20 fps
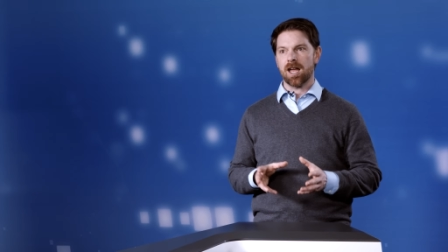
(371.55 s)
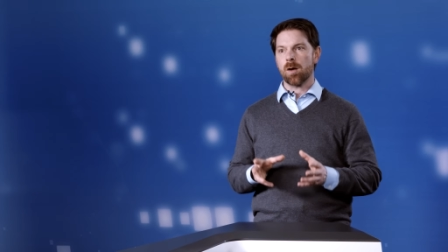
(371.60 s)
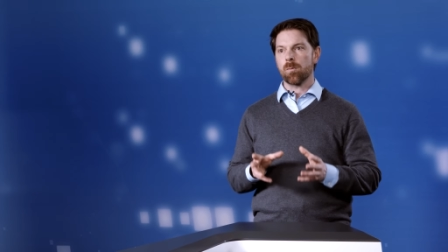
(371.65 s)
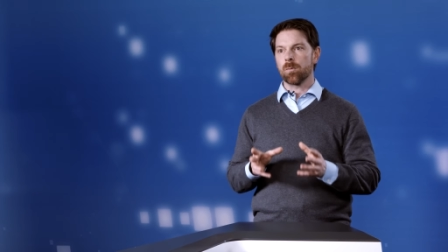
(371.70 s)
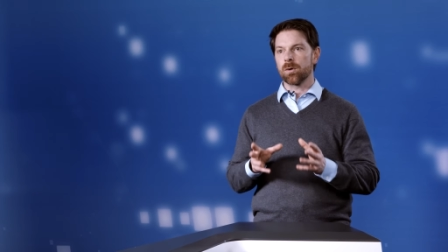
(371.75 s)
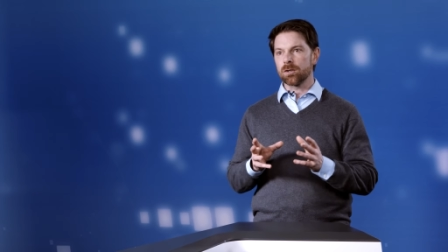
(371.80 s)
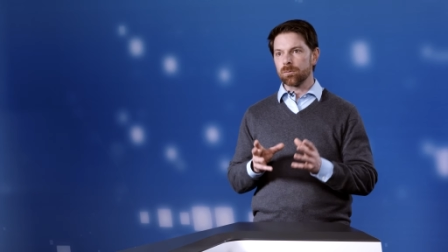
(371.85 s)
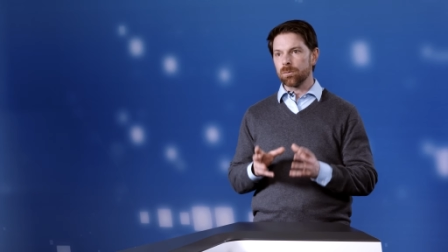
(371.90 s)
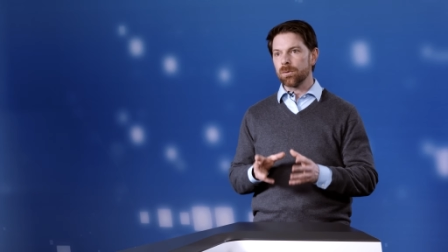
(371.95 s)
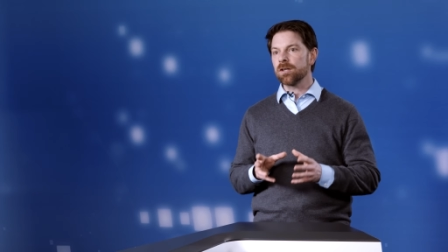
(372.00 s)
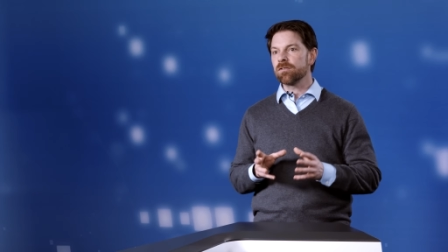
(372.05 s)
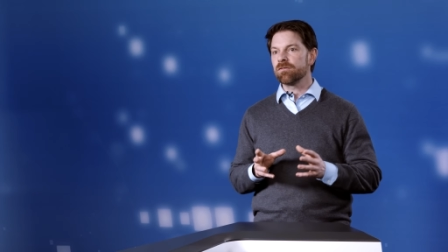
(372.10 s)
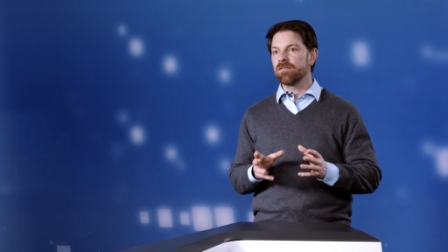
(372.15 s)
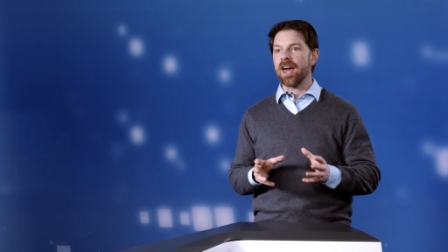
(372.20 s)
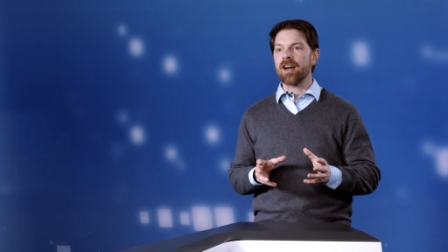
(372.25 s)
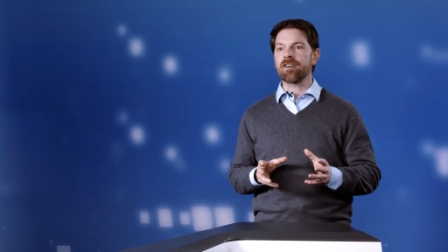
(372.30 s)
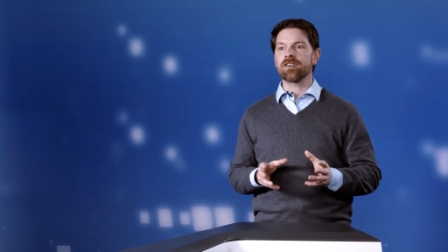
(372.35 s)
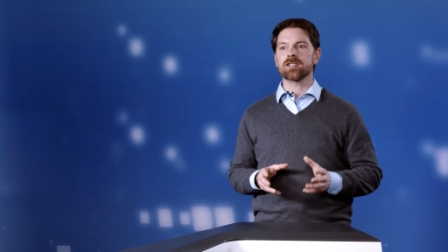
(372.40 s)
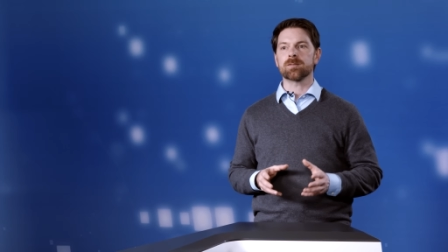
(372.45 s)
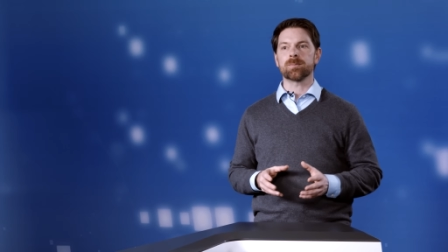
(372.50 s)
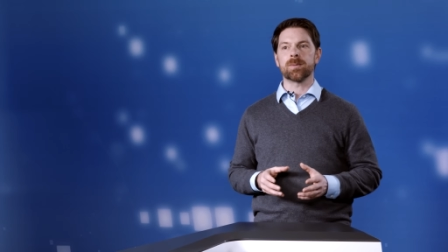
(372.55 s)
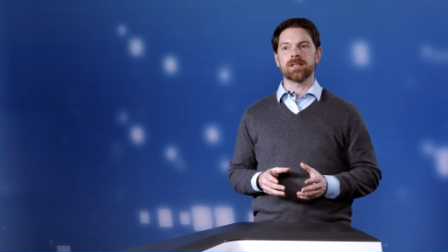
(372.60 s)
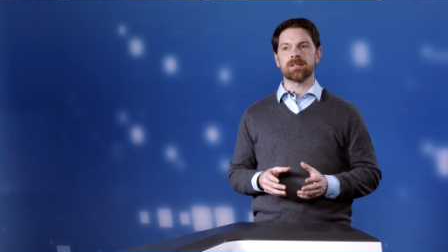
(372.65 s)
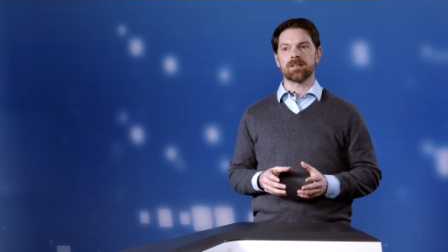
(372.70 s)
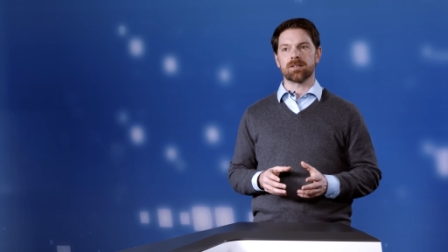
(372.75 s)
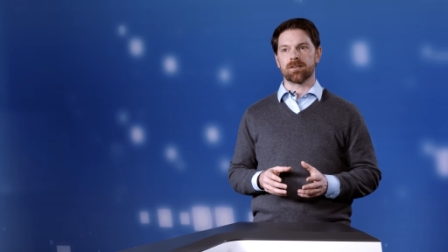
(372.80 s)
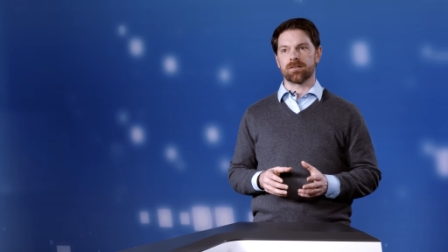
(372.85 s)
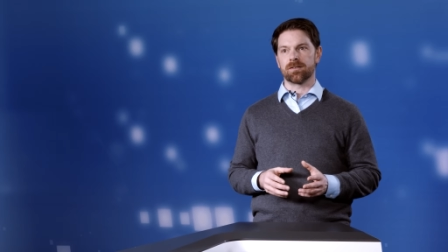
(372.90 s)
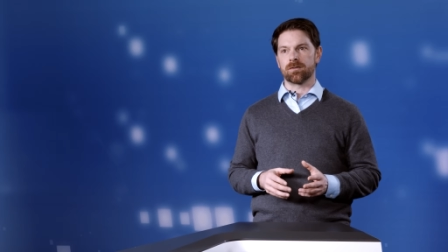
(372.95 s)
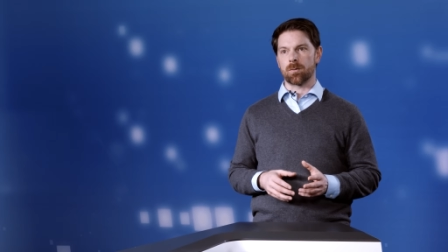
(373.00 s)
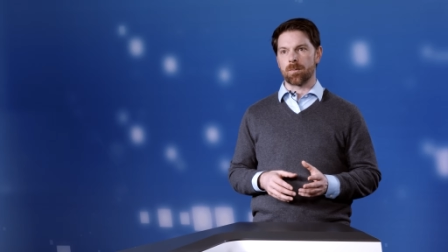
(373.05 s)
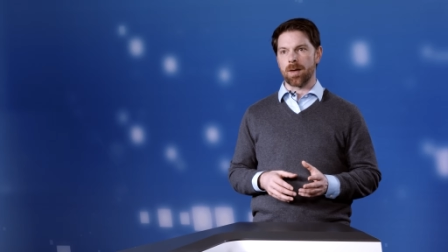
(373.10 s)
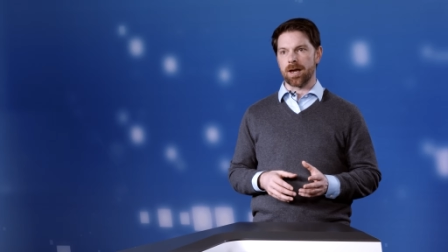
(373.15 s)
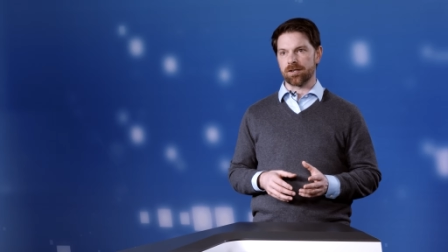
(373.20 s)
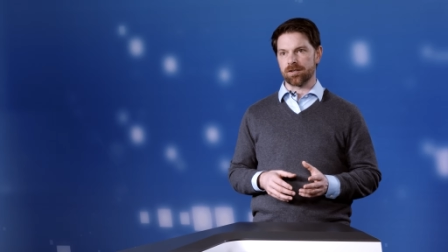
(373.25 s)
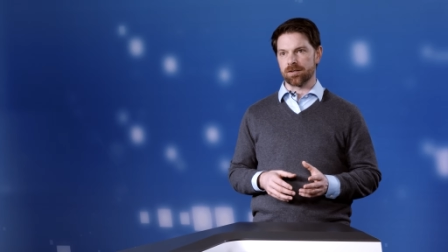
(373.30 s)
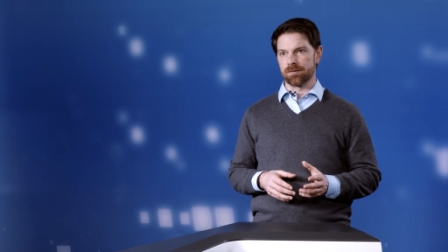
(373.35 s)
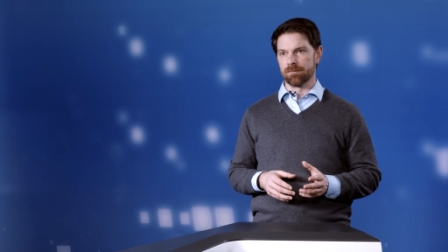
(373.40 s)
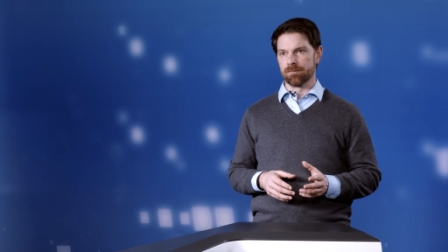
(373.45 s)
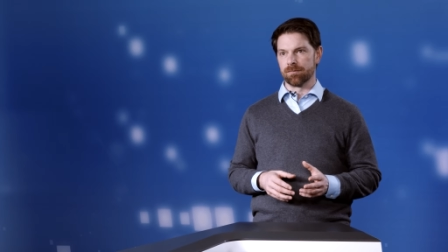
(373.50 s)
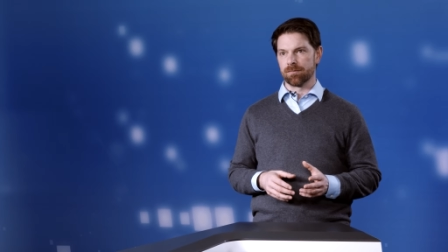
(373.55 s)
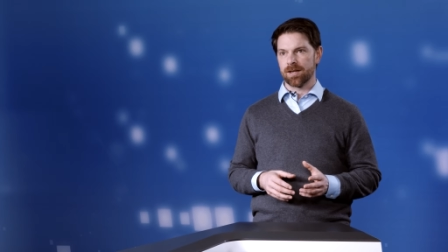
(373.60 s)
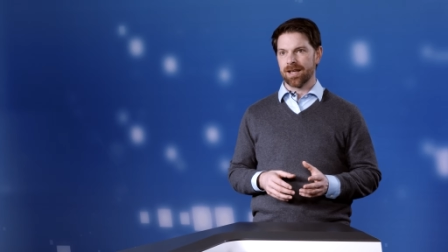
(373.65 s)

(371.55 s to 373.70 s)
between various pieces of information.